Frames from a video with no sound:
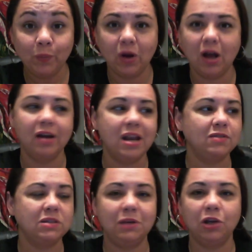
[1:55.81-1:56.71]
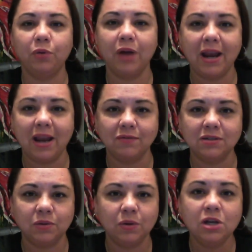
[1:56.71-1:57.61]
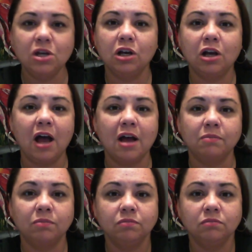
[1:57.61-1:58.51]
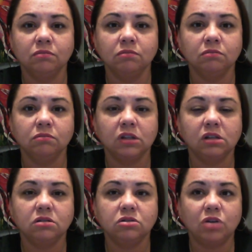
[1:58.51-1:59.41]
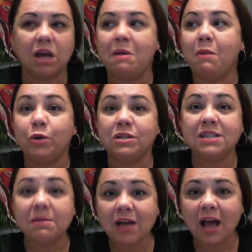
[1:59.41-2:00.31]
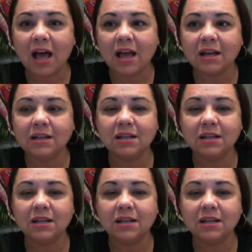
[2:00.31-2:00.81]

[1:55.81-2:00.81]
enough to be creative, to come up with some kind